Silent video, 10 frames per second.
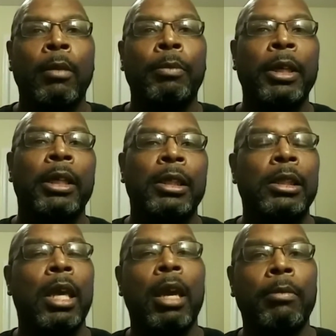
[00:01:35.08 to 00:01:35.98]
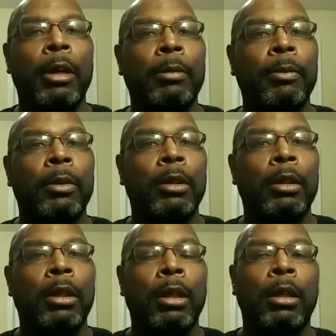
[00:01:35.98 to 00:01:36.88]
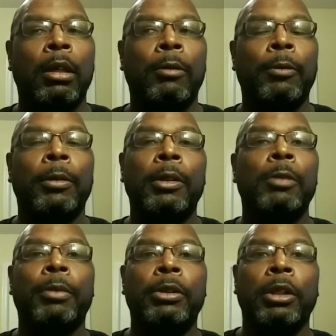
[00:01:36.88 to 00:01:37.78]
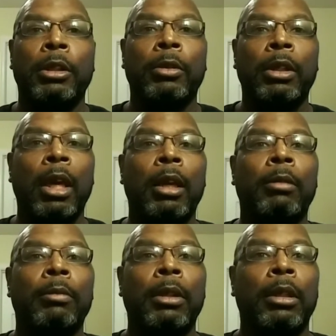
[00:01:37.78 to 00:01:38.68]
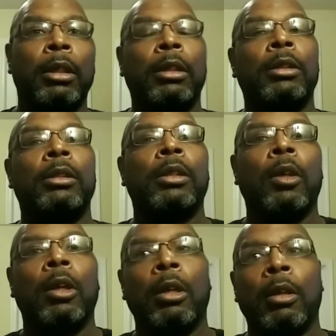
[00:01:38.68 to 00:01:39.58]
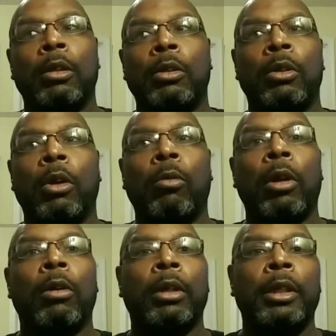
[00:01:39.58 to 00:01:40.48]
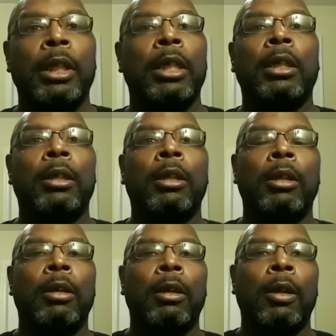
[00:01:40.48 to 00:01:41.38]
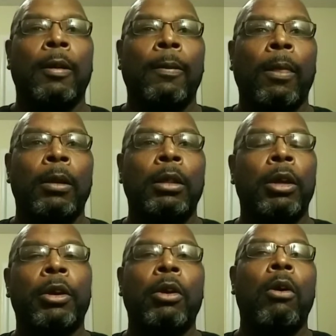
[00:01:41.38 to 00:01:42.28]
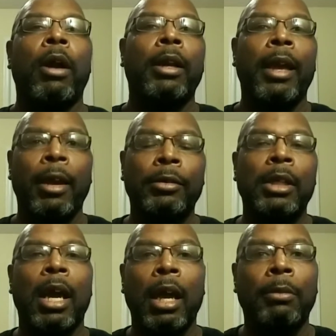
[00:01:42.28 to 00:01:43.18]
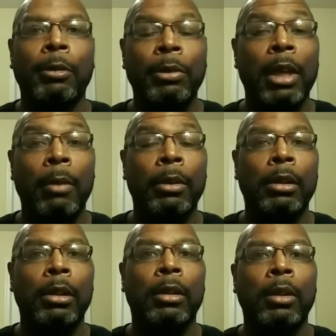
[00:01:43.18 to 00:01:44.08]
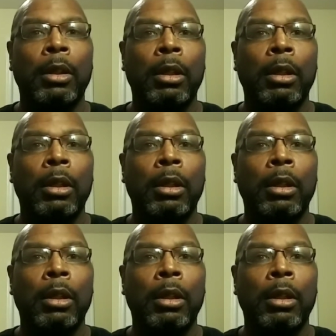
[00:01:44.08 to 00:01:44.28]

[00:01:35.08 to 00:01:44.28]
pick his game up for this particular game, because, we're going to need Derek Carr to have time to be able to